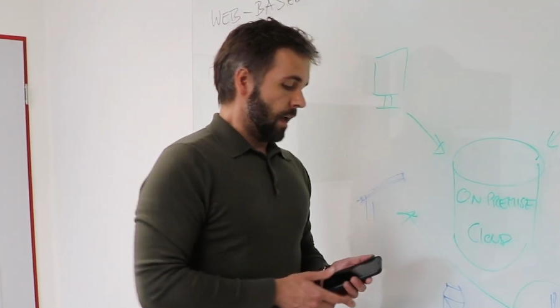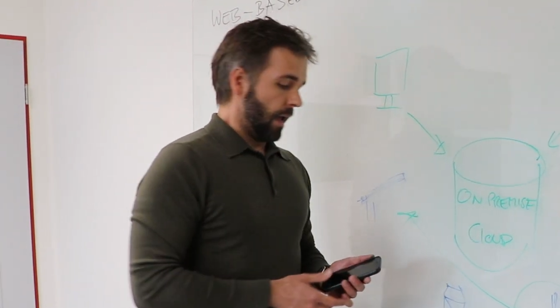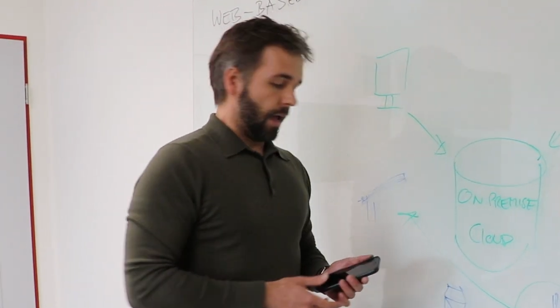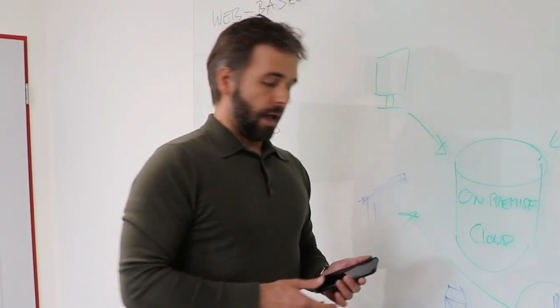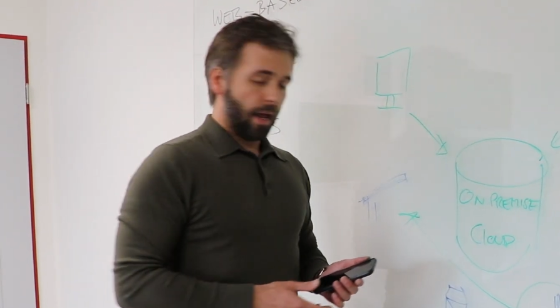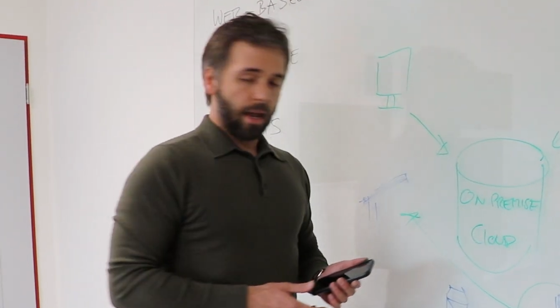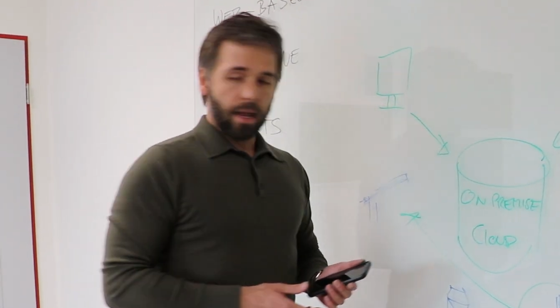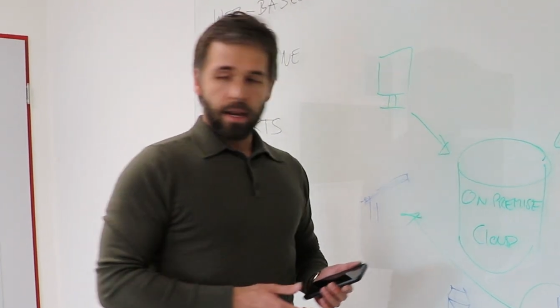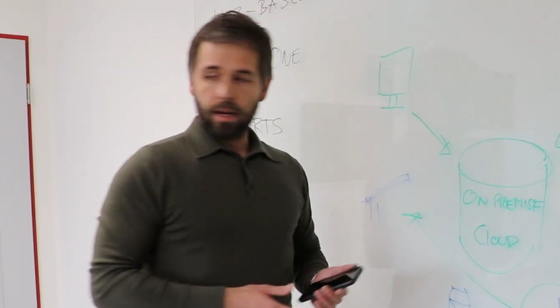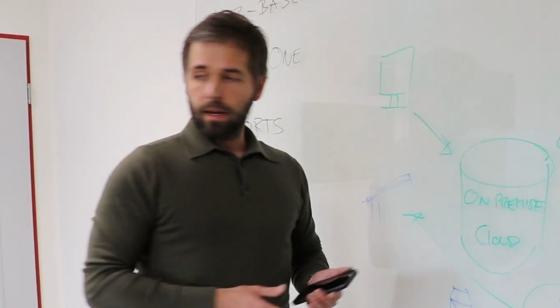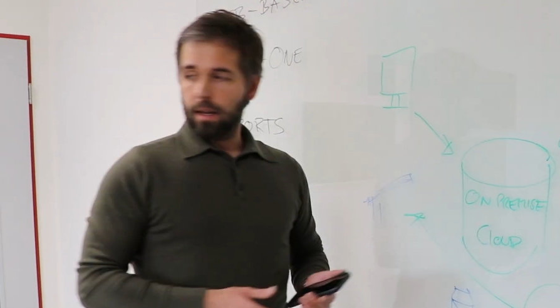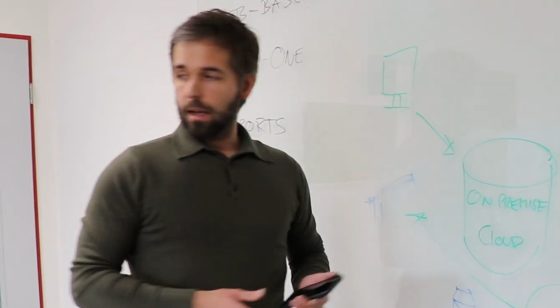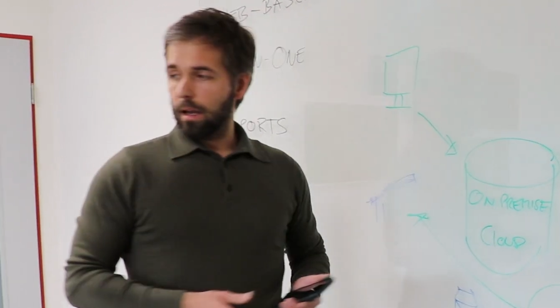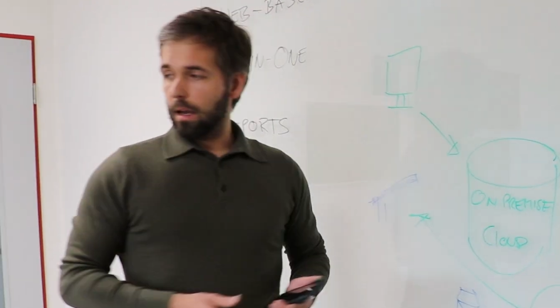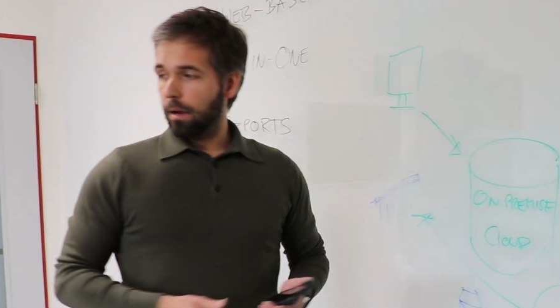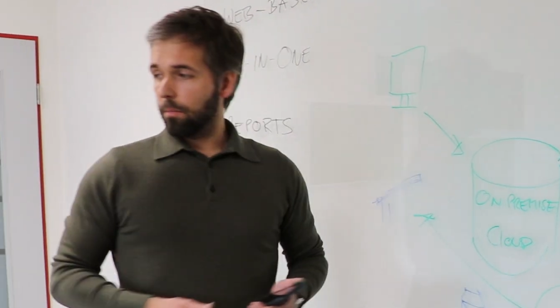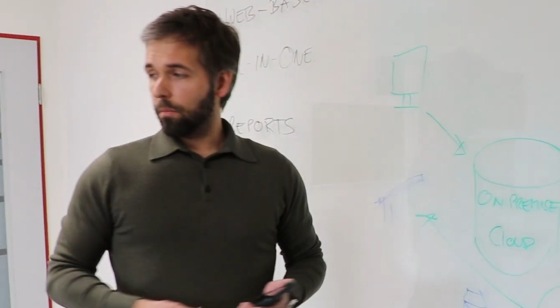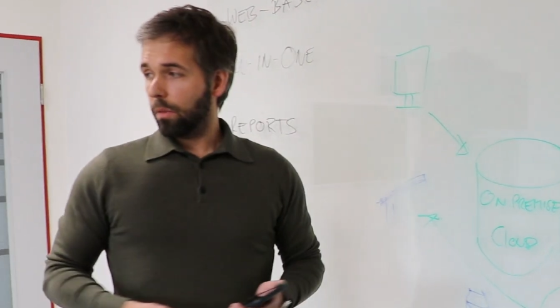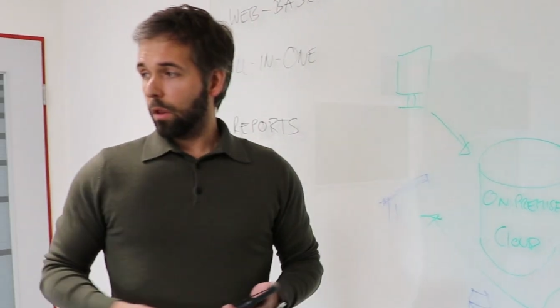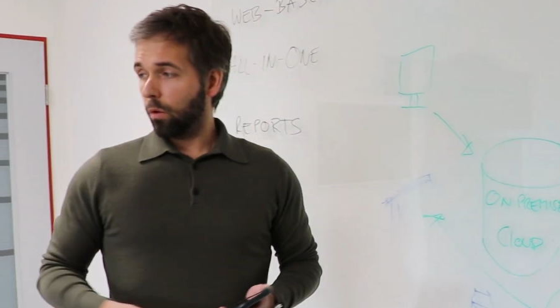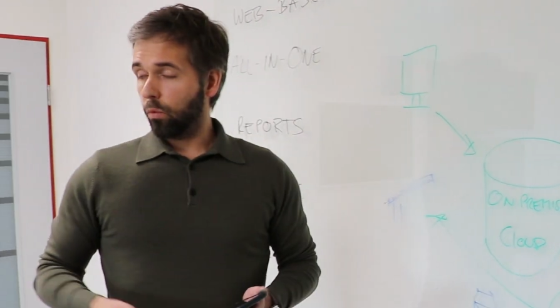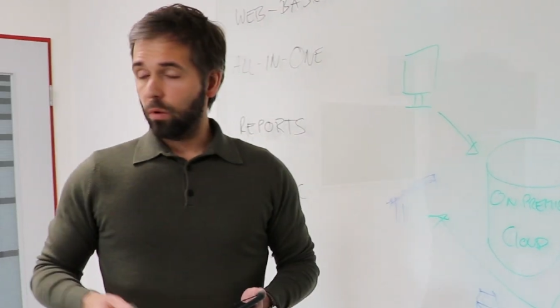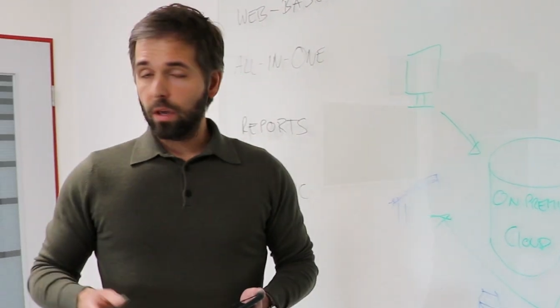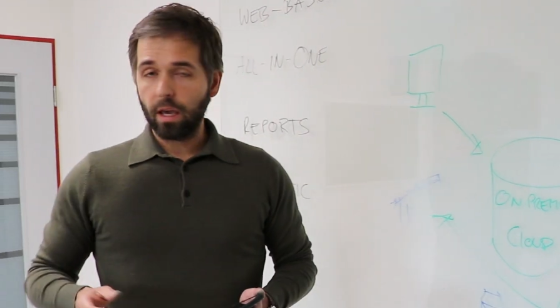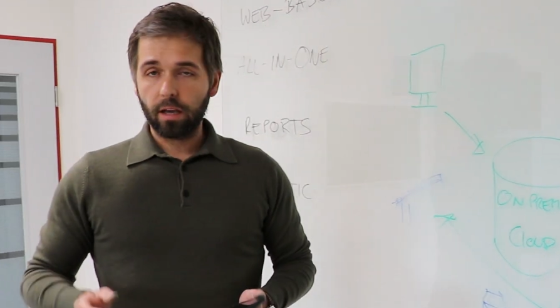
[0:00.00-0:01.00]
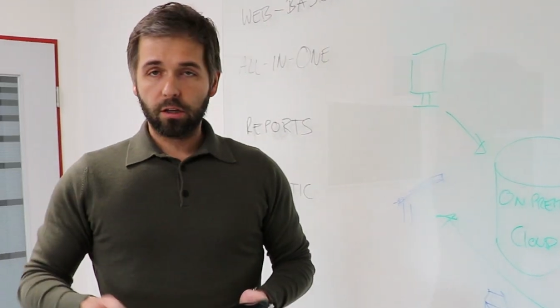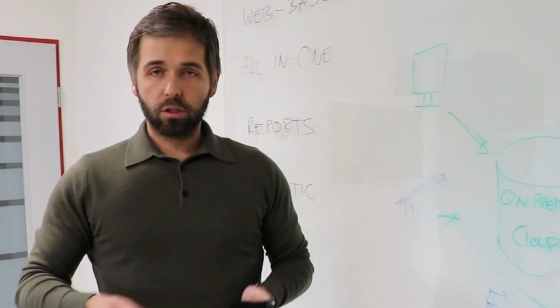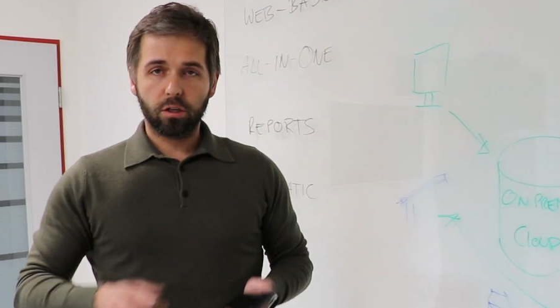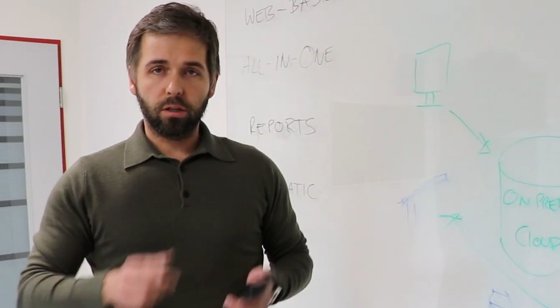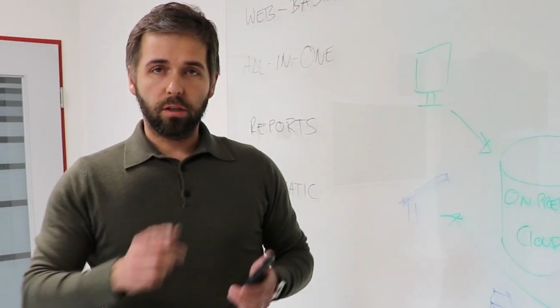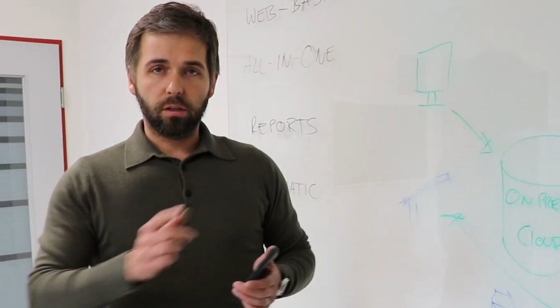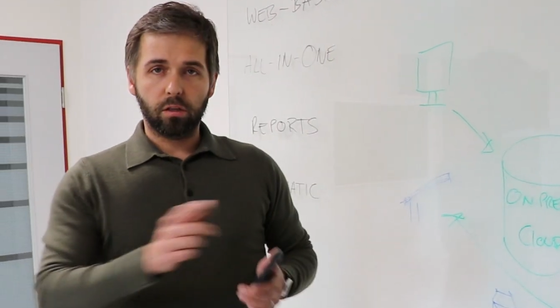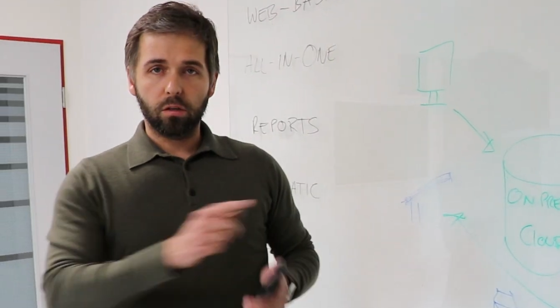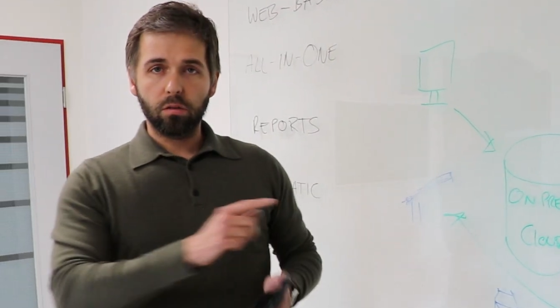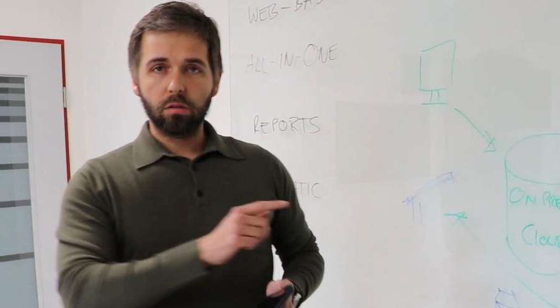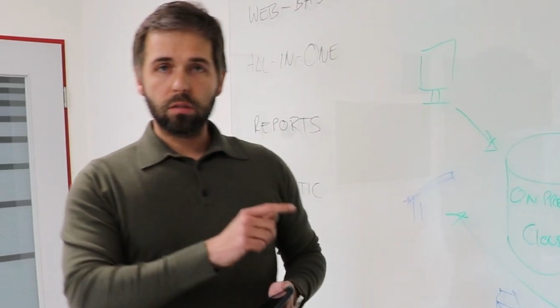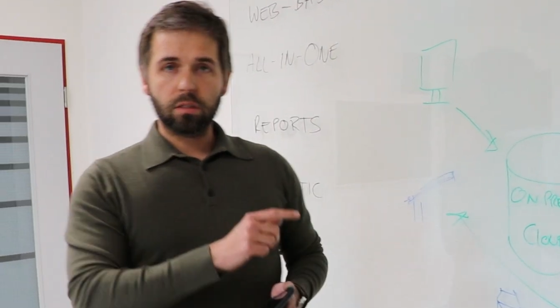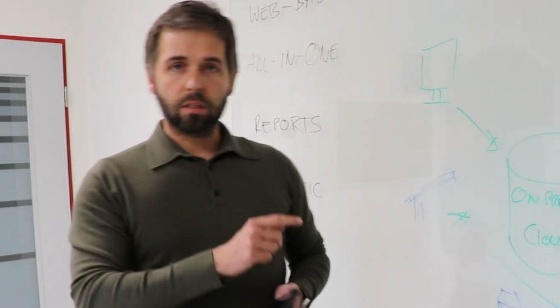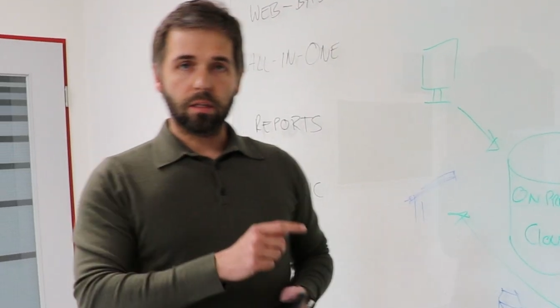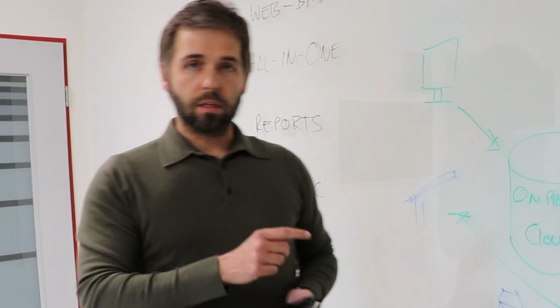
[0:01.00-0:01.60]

And um, we actually use